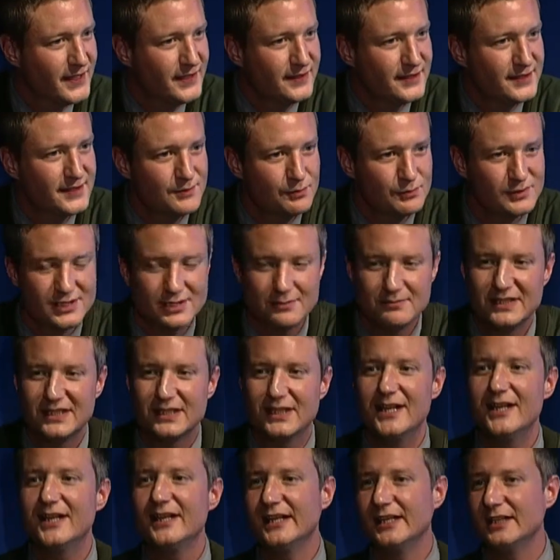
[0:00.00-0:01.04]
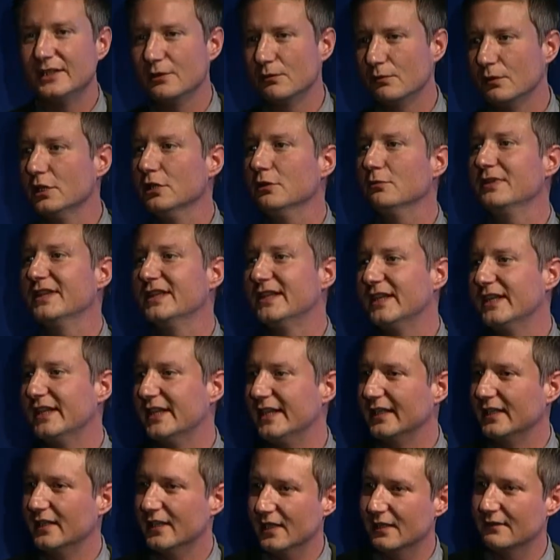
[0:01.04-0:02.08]
this was the beginning, the real
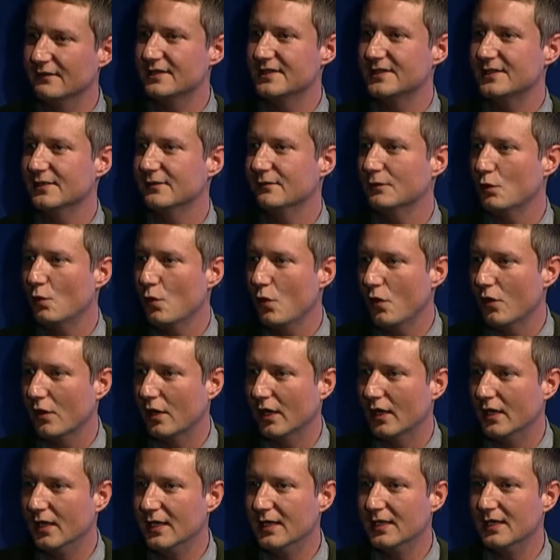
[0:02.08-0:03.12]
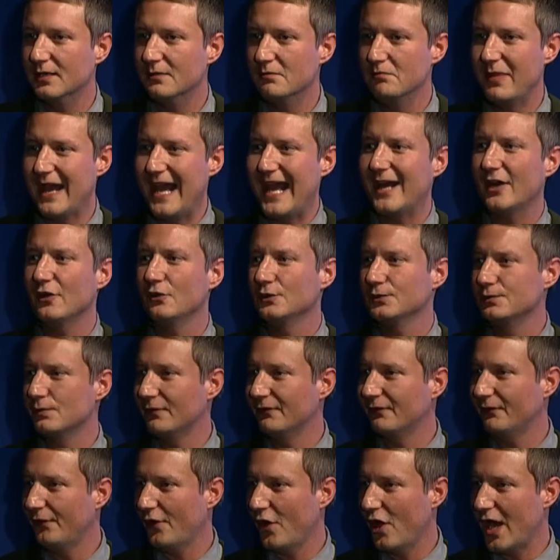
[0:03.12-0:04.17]
beginning of the Civil War. Battles were
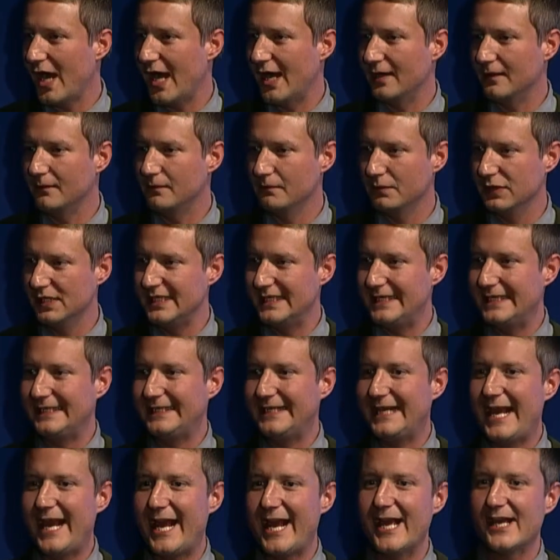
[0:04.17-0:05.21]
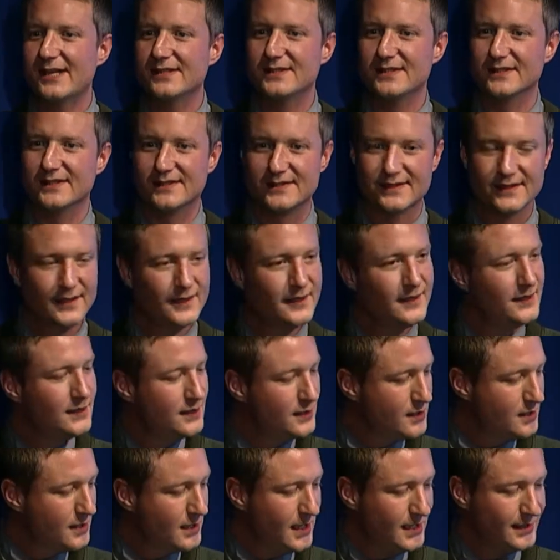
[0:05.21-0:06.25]
fought, bleeding Kansas.
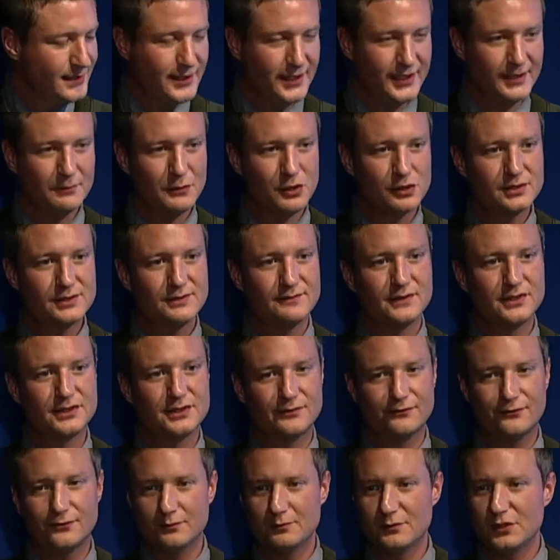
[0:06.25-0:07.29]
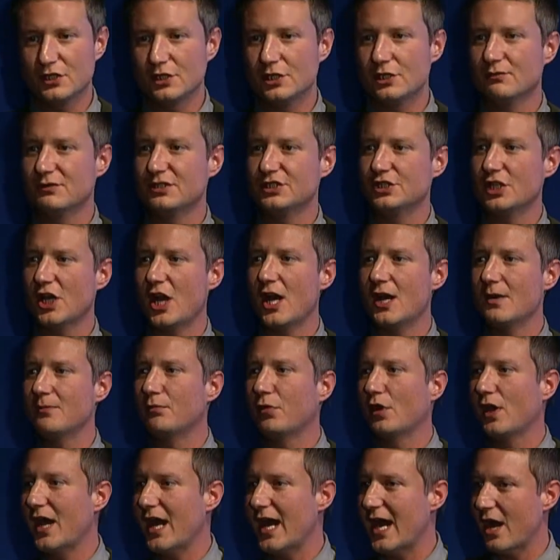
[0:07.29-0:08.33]
I think most of us are familiar with John
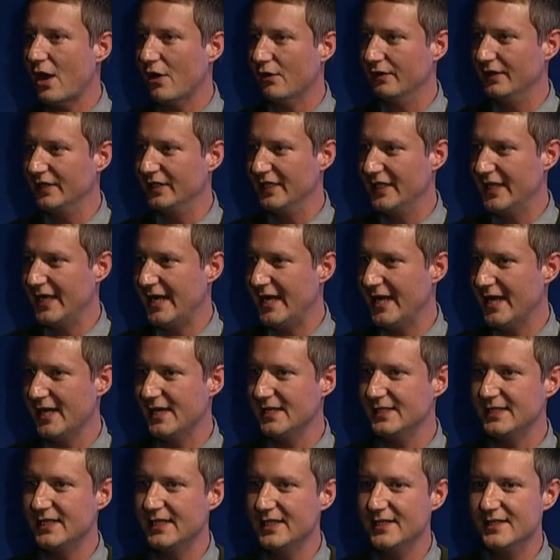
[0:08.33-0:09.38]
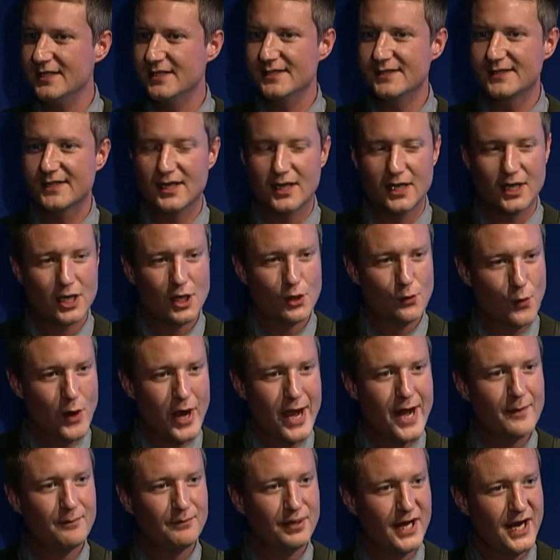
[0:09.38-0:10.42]
Brown and his uh,
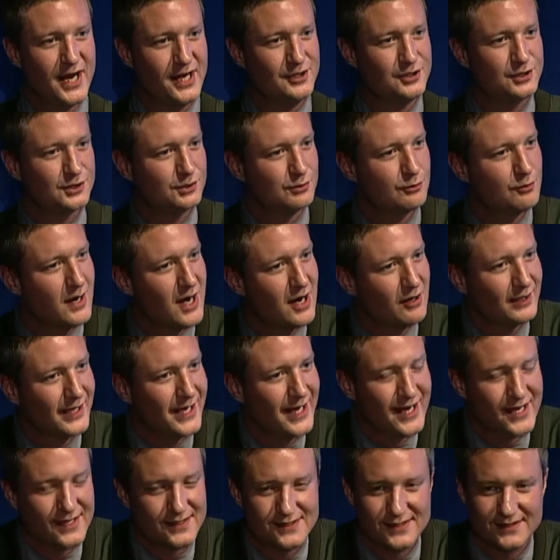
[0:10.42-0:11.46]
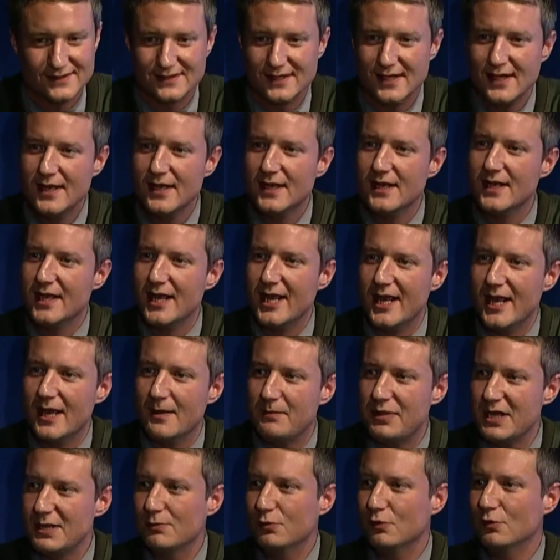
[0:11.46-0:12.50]
rampage throughout Kansas. And
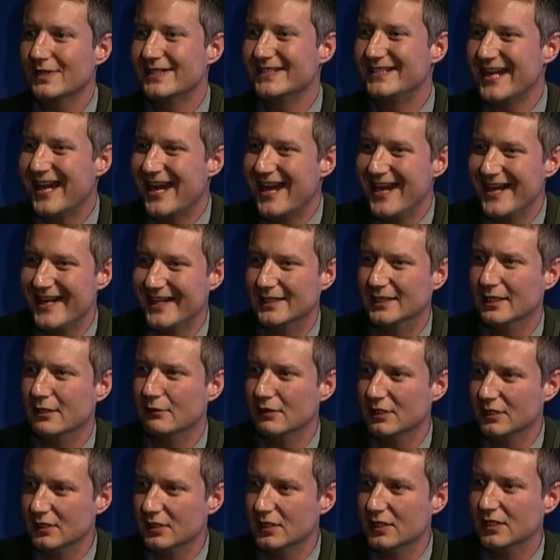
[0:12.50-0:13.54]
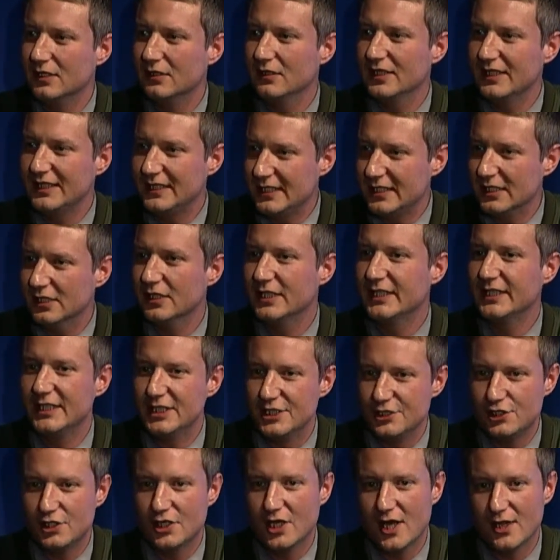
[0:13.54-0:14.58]
people were dying. They were literally killing
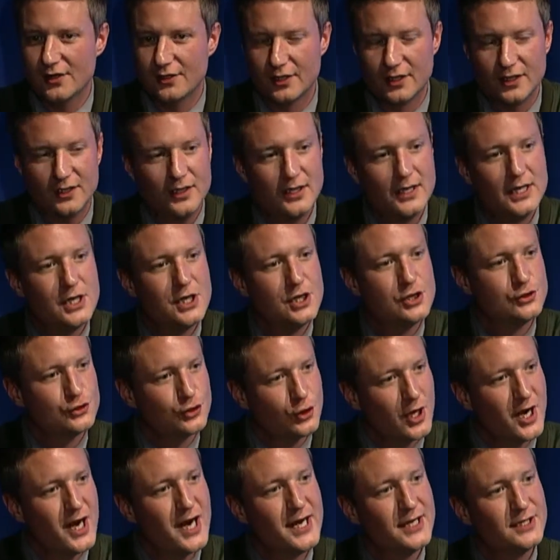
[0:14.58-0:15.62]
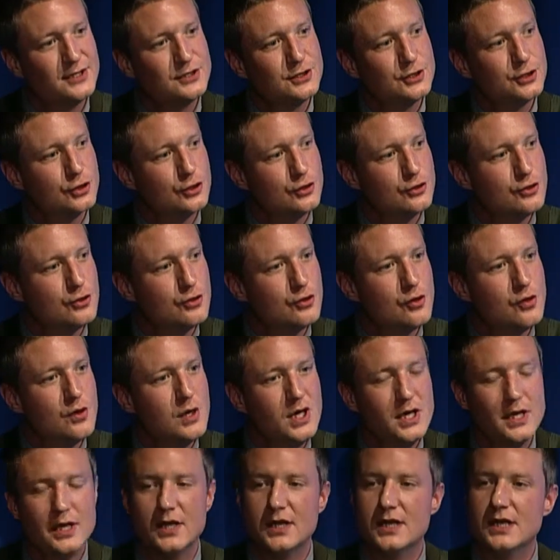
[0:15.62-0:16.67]
each other trying to
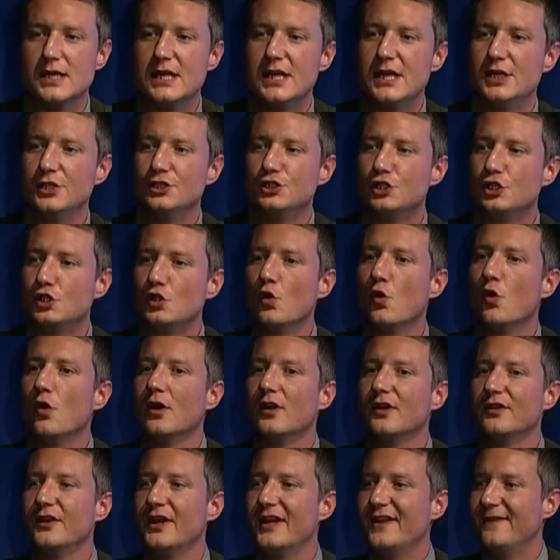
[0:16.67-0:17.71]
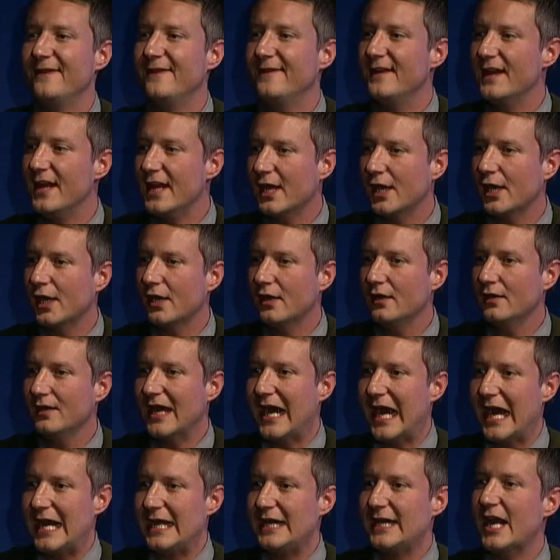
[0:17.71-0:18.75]
ensure that their
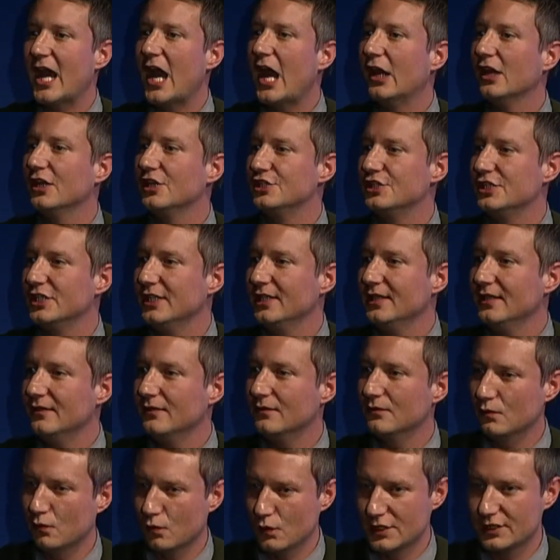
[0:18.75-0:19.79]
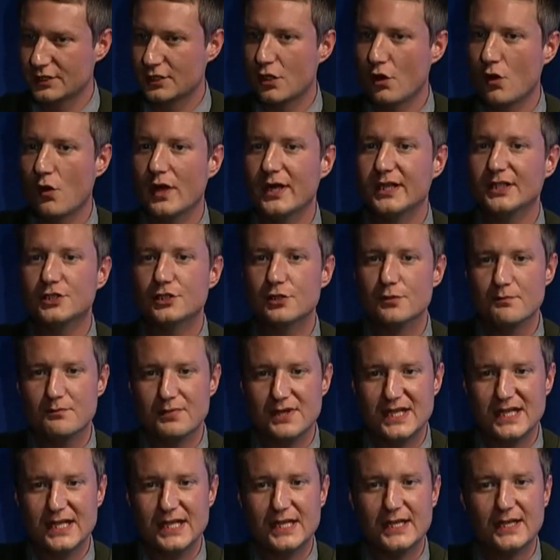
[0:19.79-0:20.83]
ideology was going to
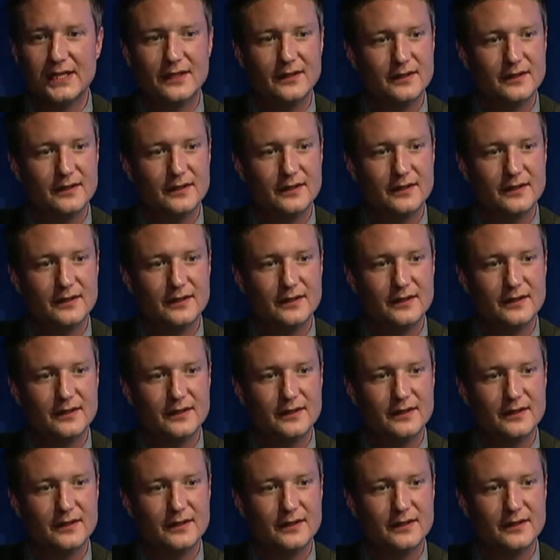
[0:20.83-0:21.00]
be